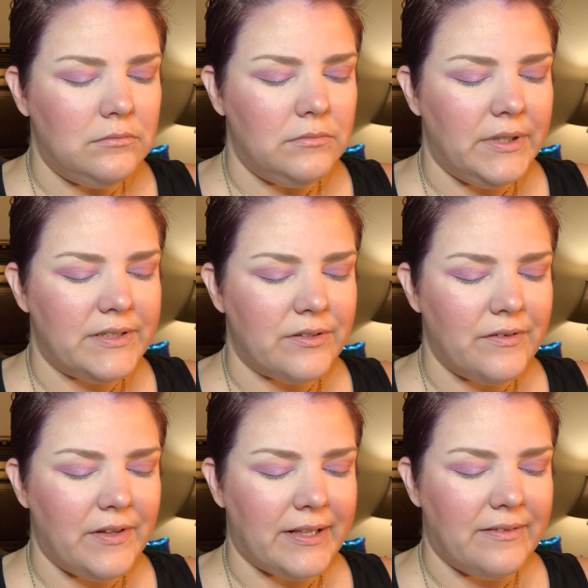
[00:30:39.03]
it sort of
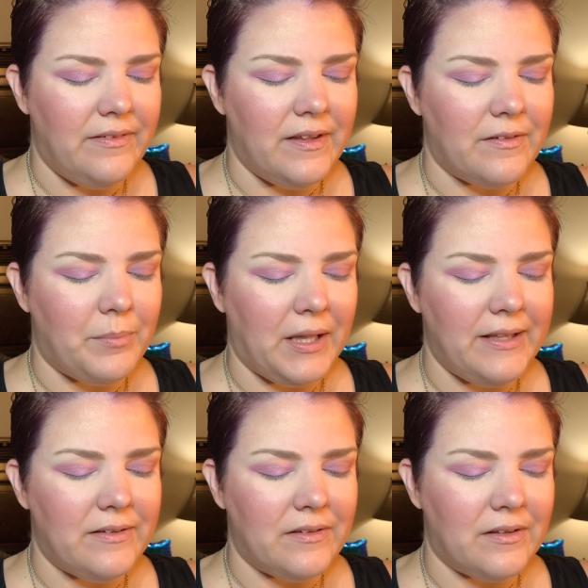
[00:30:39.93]
like
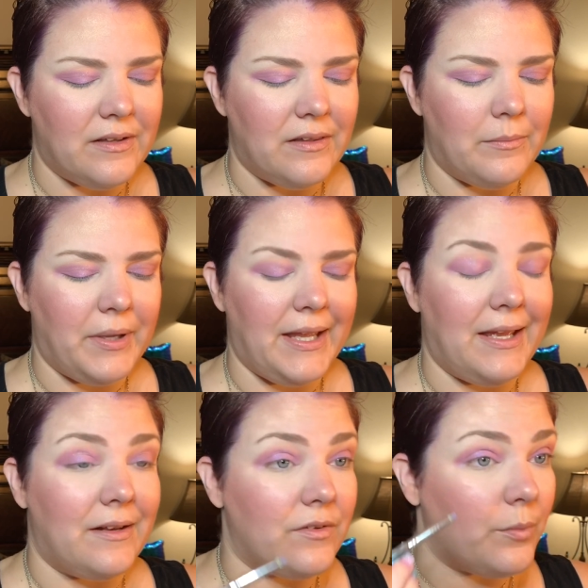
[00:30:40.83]
displaces it in the
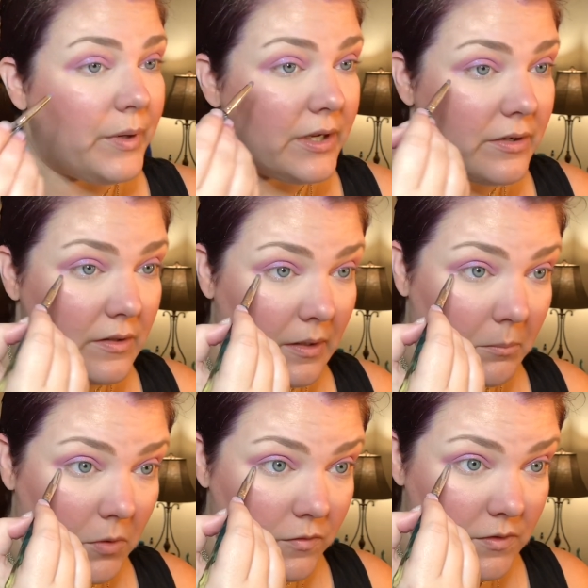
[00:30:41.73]
pan. It's weird, it like
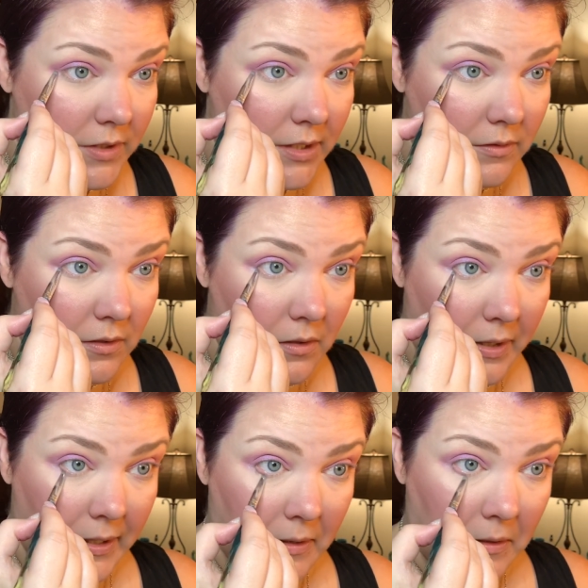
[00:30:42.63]
moves around.
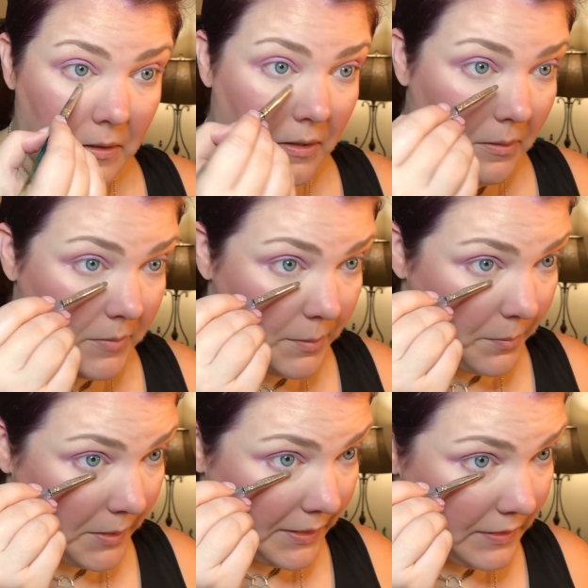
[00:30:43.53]
Okay, I'm gonna
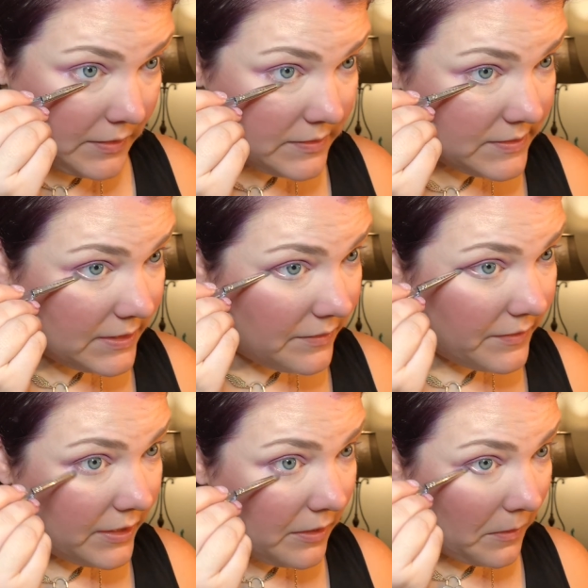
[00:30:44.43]
bring this down
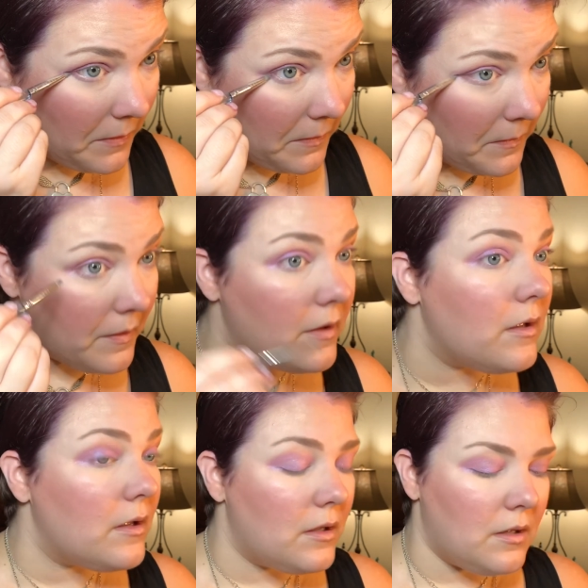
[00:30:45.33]
here.
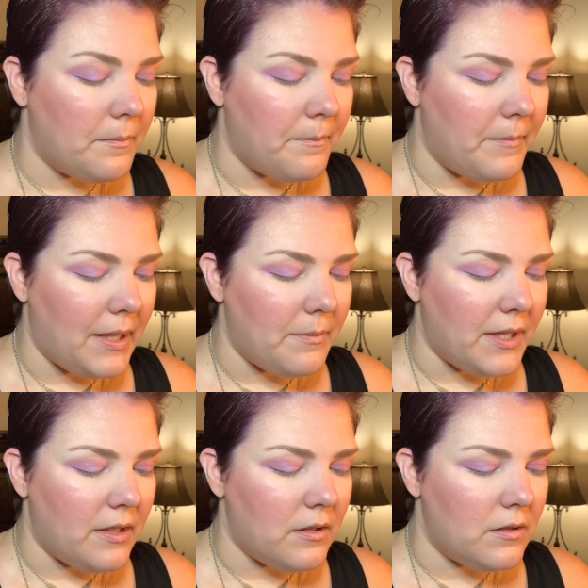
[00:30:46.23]

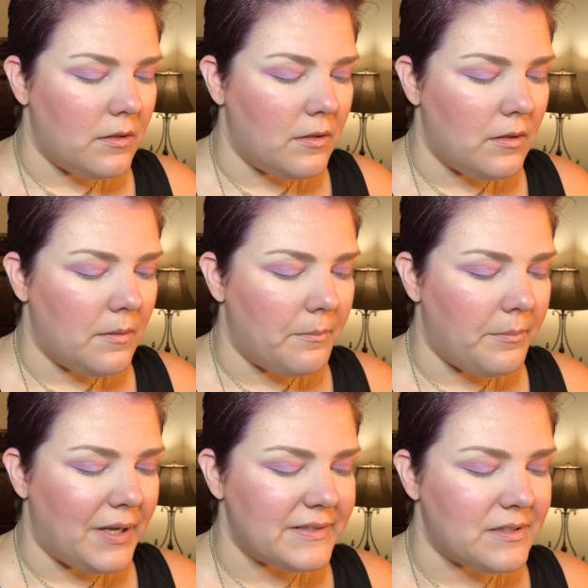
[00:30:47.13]
Maybe,
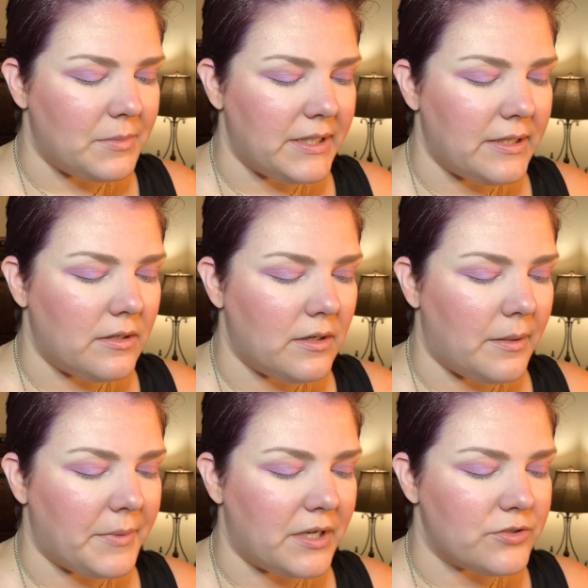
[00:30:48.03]
possibly.
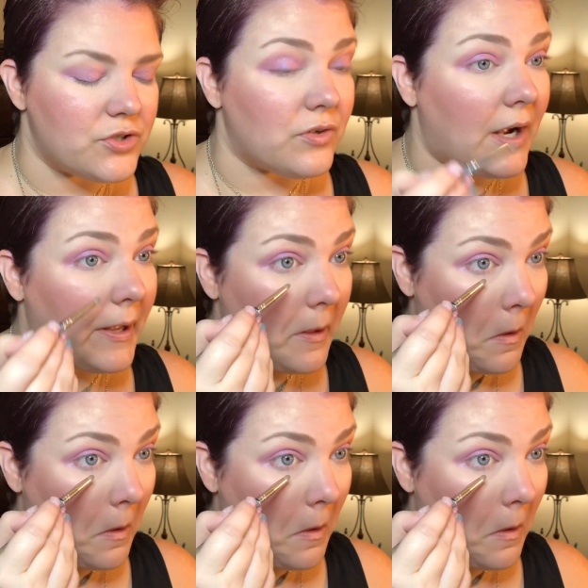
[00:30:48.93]
I'm gonna try.